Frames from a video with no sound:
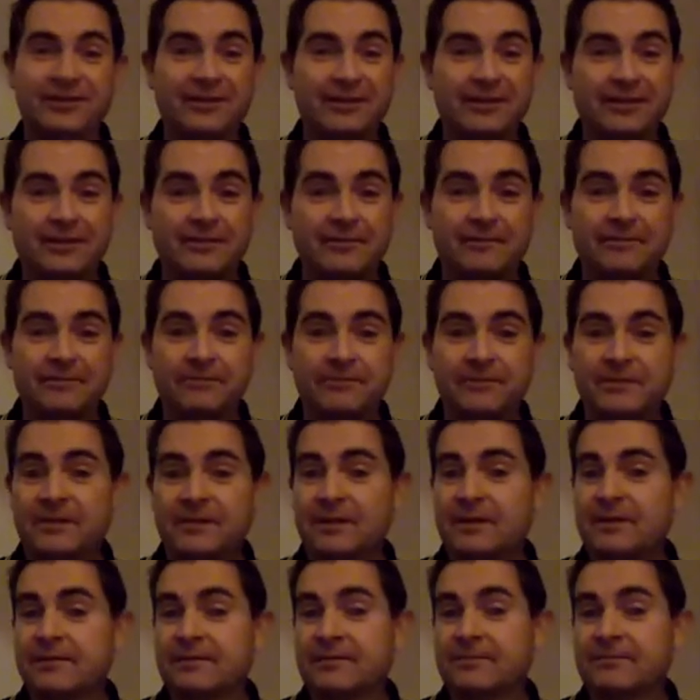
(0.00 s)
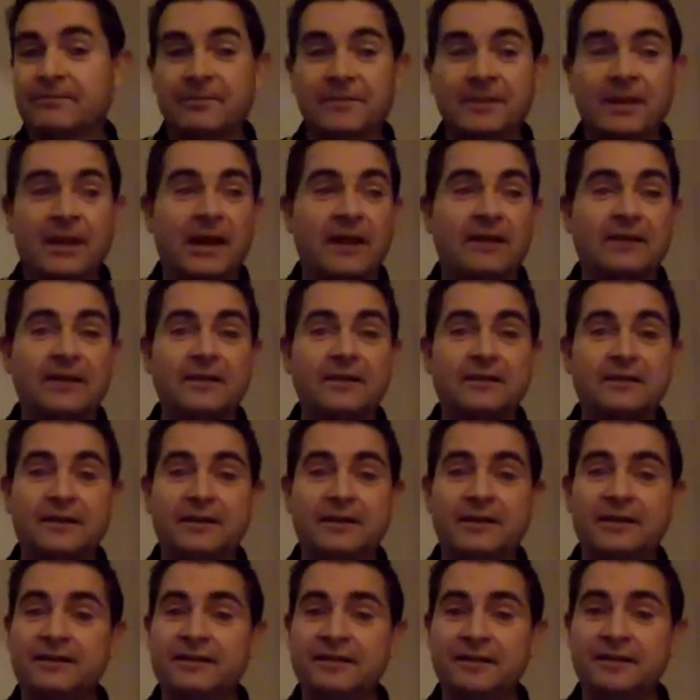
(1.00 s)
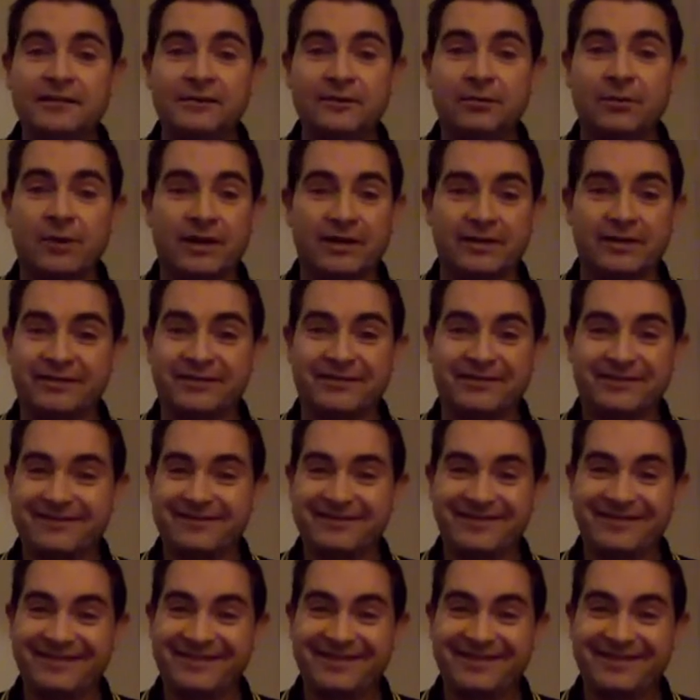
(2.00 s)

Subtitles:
Yeah, yeah, and there actually is a cocktail